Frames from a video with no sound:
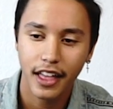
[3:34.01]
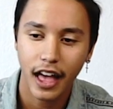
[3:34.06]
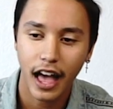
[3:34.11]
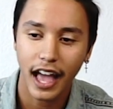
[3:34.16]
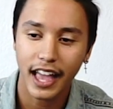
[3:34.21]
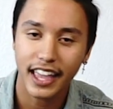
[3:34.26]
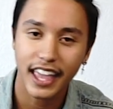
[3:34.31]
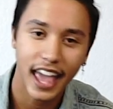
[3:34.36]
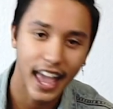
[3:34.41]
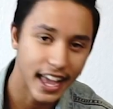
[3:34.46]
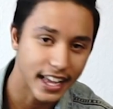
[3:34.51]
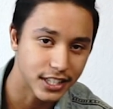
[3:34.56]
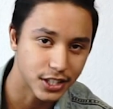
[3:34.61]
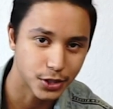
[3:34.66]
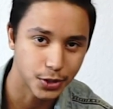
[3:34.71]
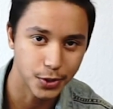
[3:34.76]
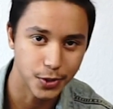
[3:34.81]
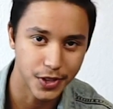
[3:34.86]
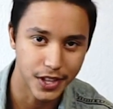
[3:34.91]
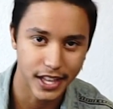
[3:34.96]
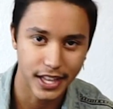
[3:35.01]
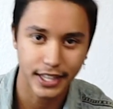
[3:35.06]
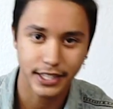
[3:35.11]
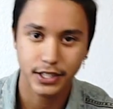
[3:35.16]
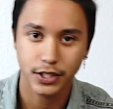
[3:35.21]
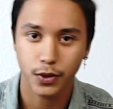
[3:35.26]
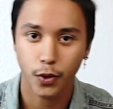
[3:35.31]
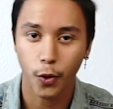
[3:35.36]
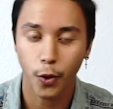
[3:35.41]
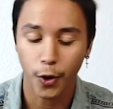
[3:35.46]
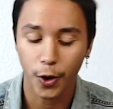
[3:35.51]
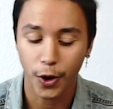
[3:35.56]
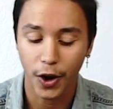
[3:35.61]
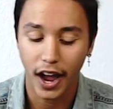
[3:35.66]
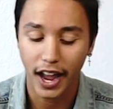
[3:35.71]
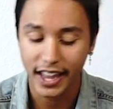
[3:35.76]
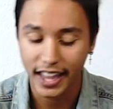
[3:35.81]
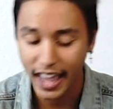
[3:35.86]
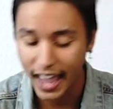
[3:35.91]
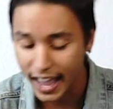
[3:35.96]
I can't do this, or
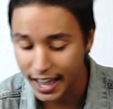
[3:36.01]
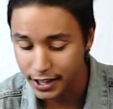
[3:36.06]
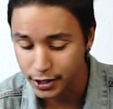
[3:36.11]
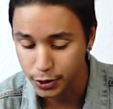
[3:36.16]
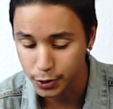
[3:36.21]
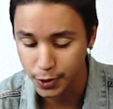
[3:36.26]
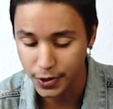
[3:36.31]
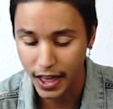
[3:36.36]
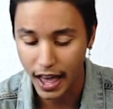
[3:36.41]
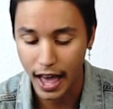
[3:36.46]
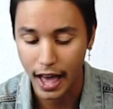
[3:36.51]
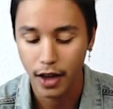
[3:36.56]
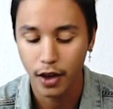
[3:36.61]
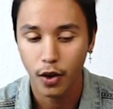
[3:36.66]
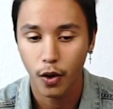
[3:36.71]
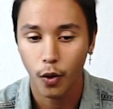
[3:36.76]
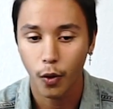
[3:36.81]
I can't do that,